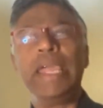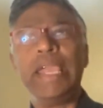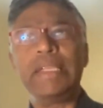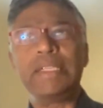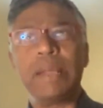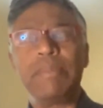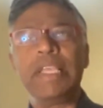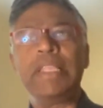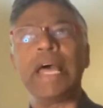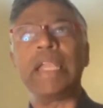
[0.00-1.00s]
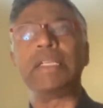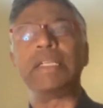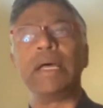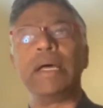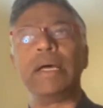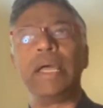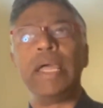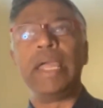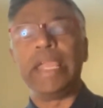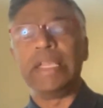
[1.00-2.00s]
is something that
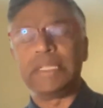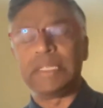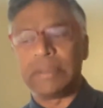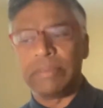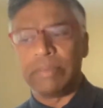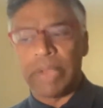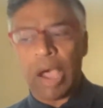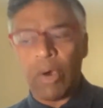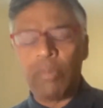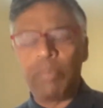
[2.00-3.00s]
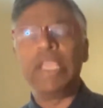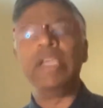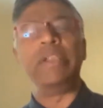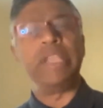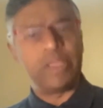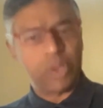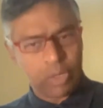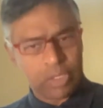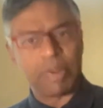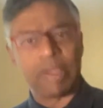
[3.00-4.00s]
is now being
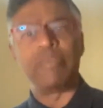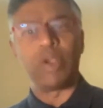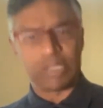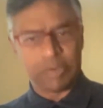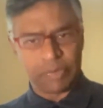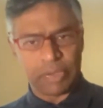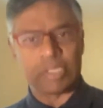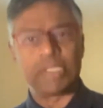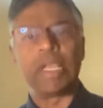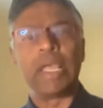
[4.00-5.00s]
rethought by philosophers,